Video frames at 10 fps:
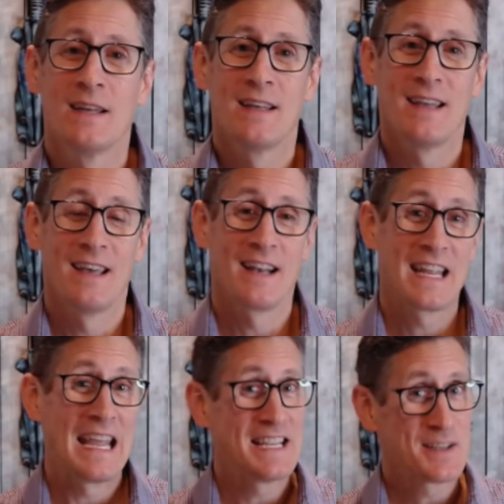And a
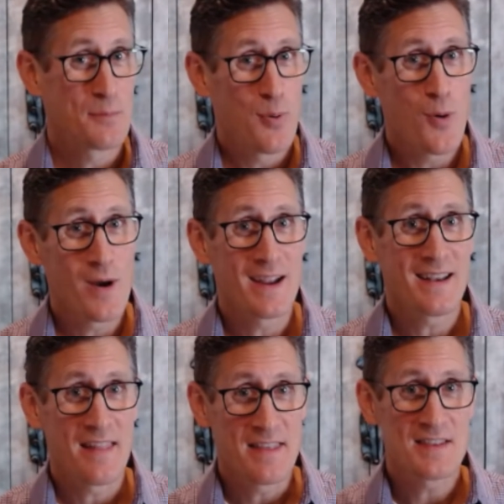case in
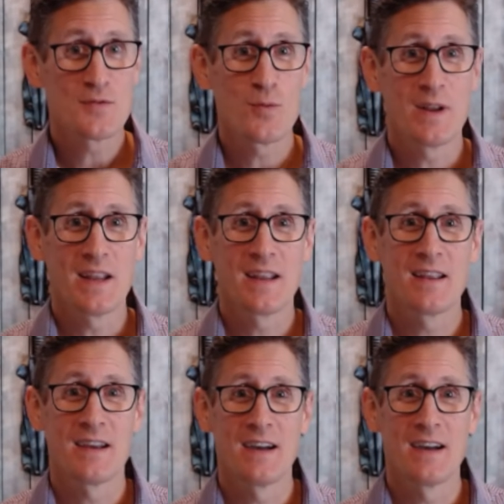point, this week,